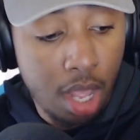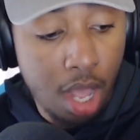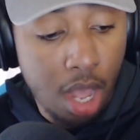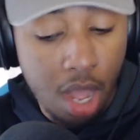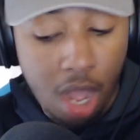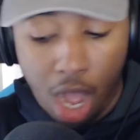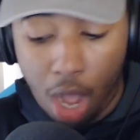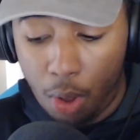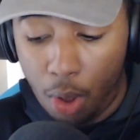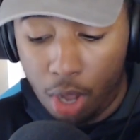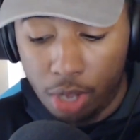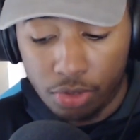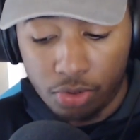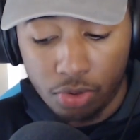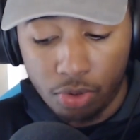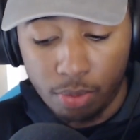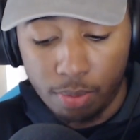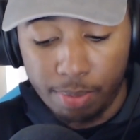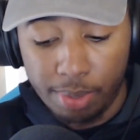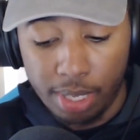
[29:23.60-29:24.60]
I'll
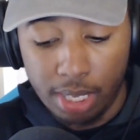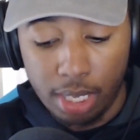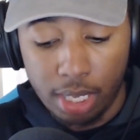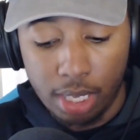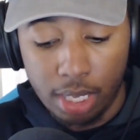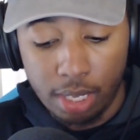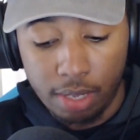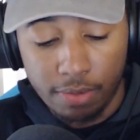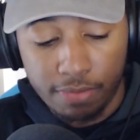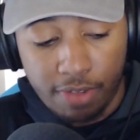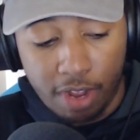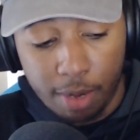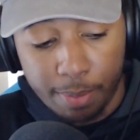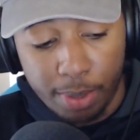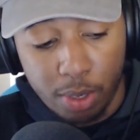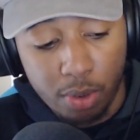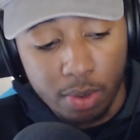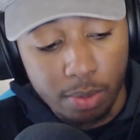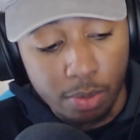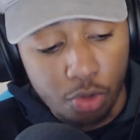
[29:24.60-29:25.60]
also be following
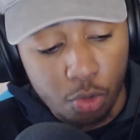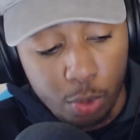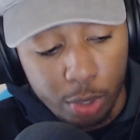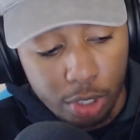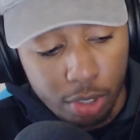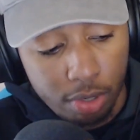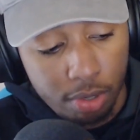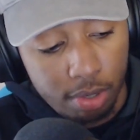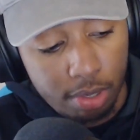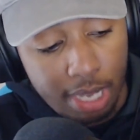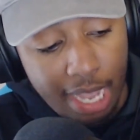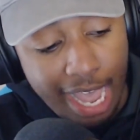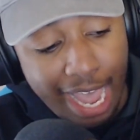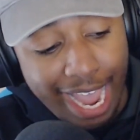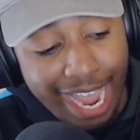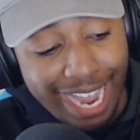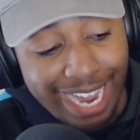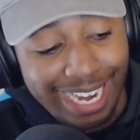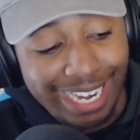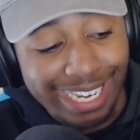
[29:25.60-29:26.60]
me on Twitter
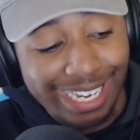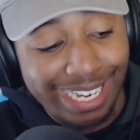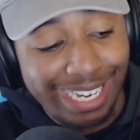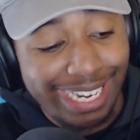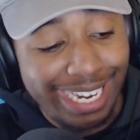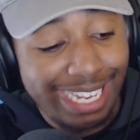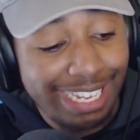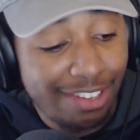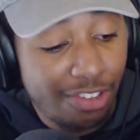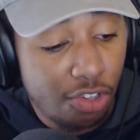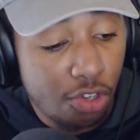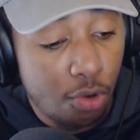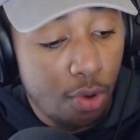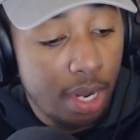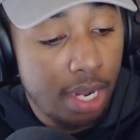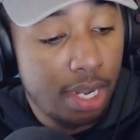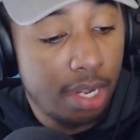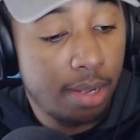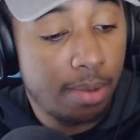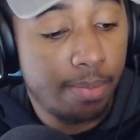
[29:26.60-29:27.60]
and
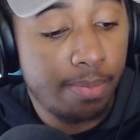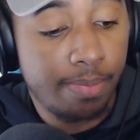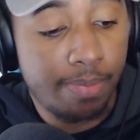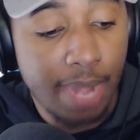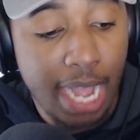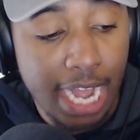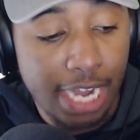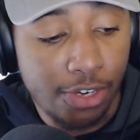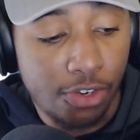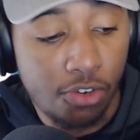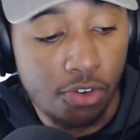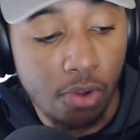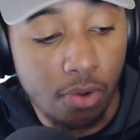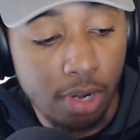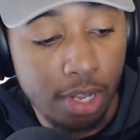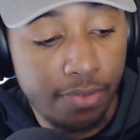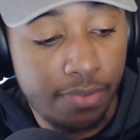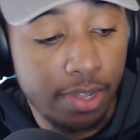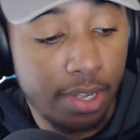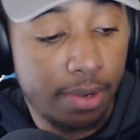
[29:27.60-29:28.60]
Instagram at
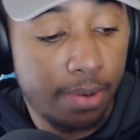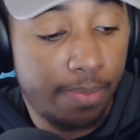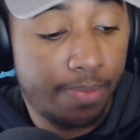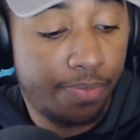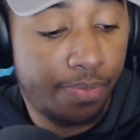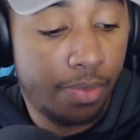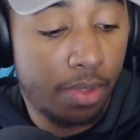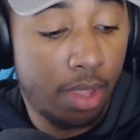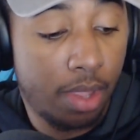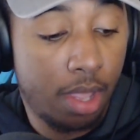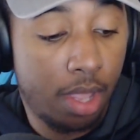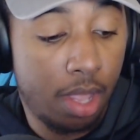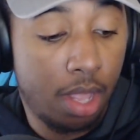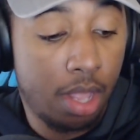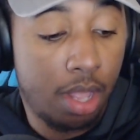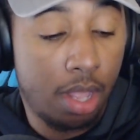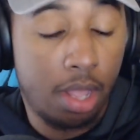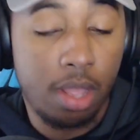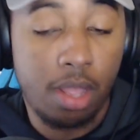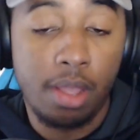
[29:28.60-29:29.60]
Strolific.
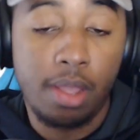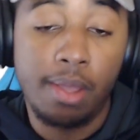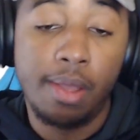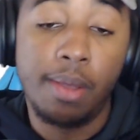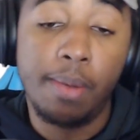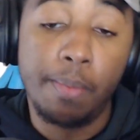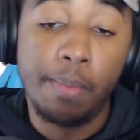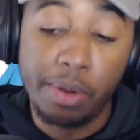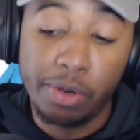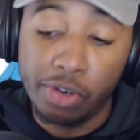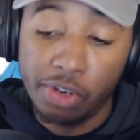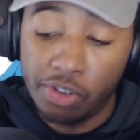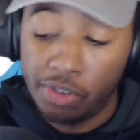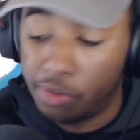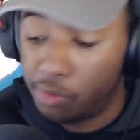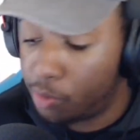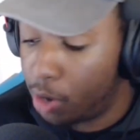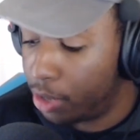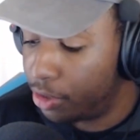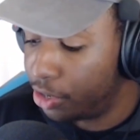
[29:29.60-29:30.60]
Make sure you
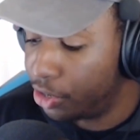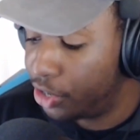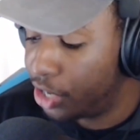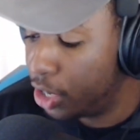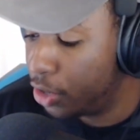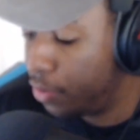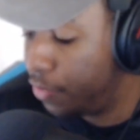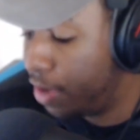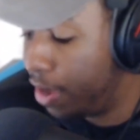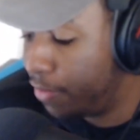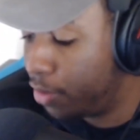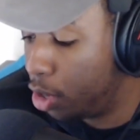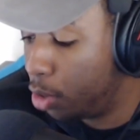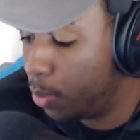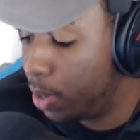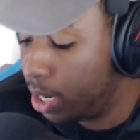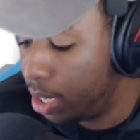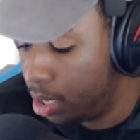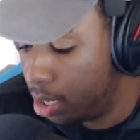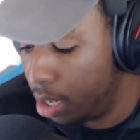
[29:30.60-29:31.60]
subscribe to the channel if you haven't
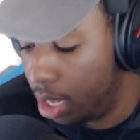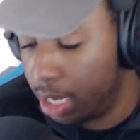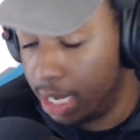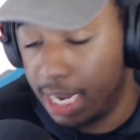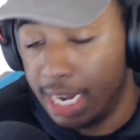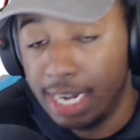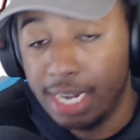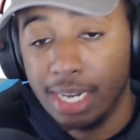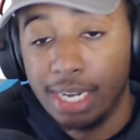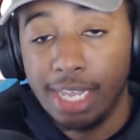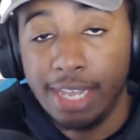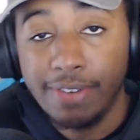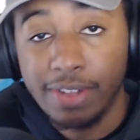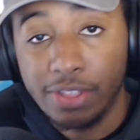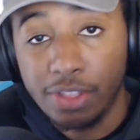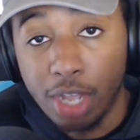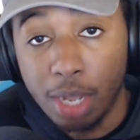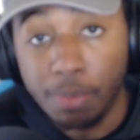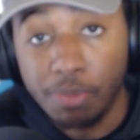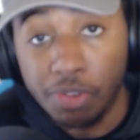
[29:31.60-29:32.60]
already. Again, leave a
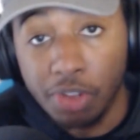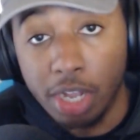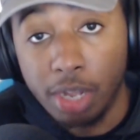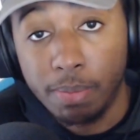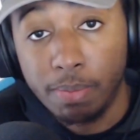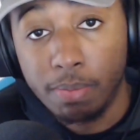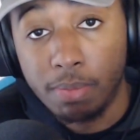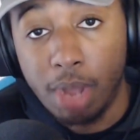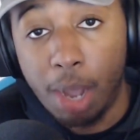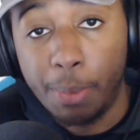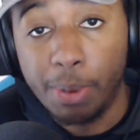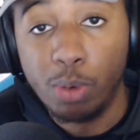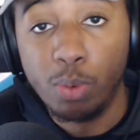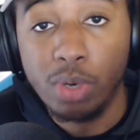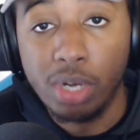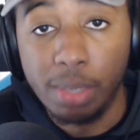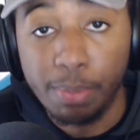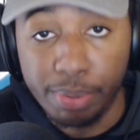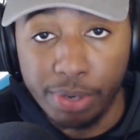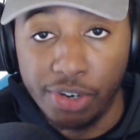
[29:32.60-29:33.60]
thumbs up. I would
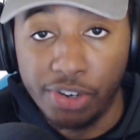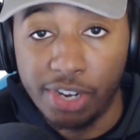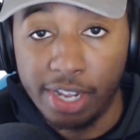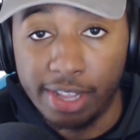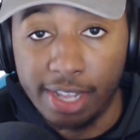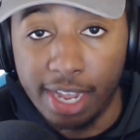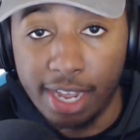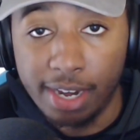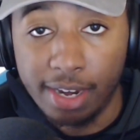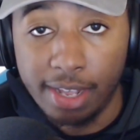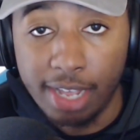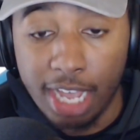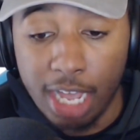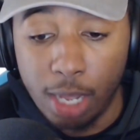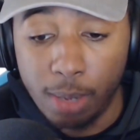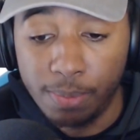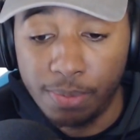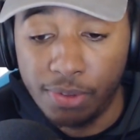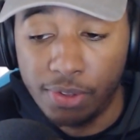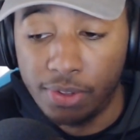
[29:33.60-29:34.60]
really appreciate that. It
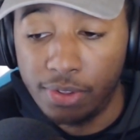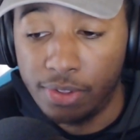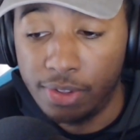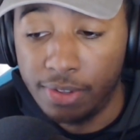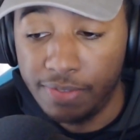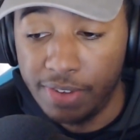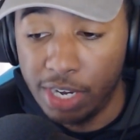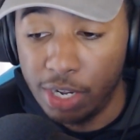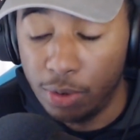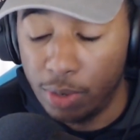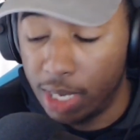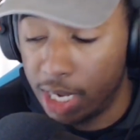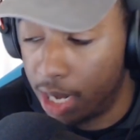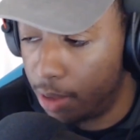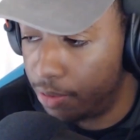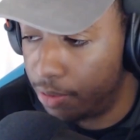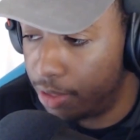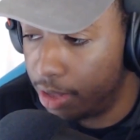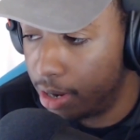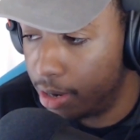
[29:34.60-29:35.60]
helps the video get
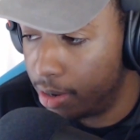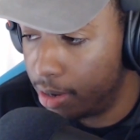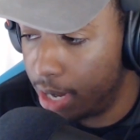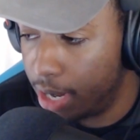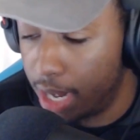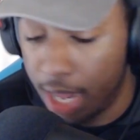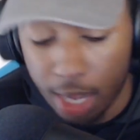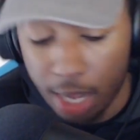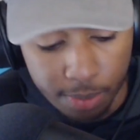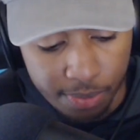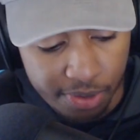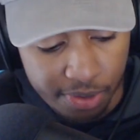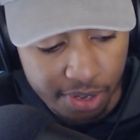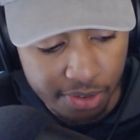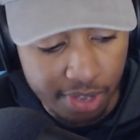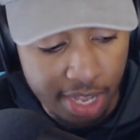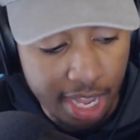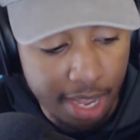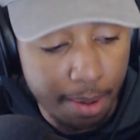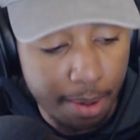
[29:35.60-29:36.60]
out there and it helps
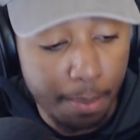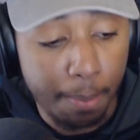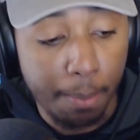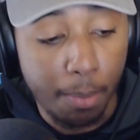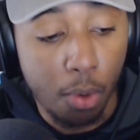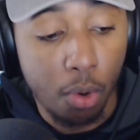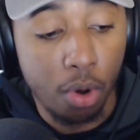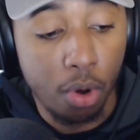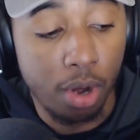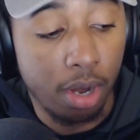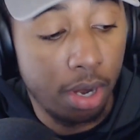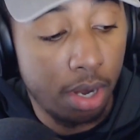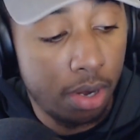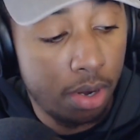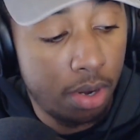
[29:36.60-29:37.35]
us get more